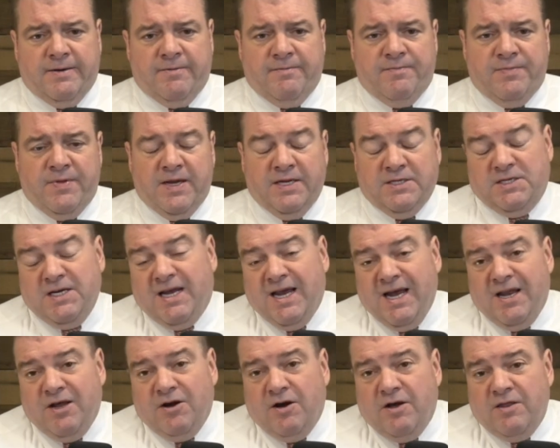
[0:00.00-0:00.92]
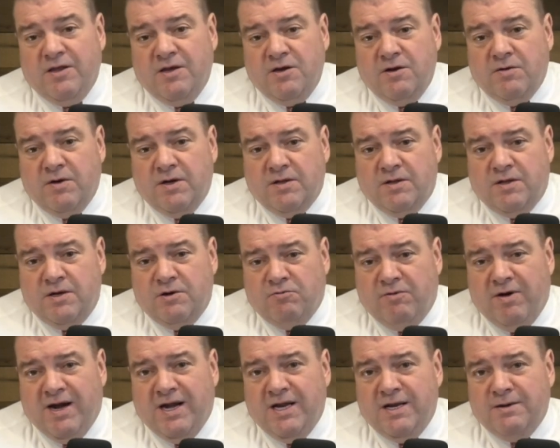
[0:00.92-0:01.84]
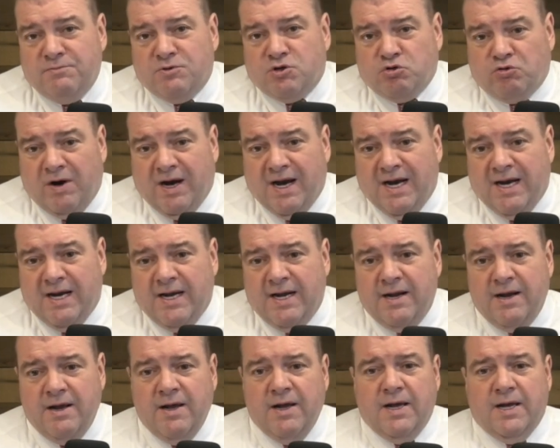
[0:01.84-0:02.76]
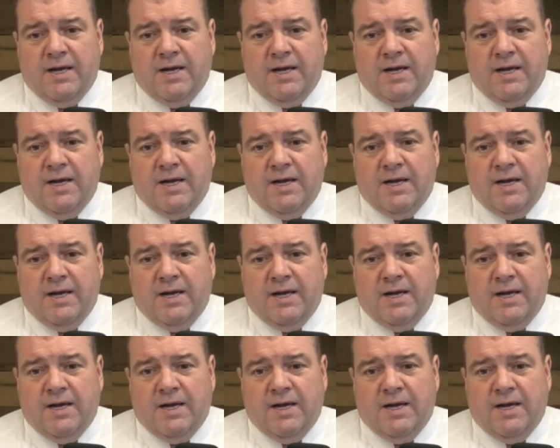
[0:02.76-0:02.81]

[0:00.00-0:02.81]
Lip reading: is he getting on the uranium train?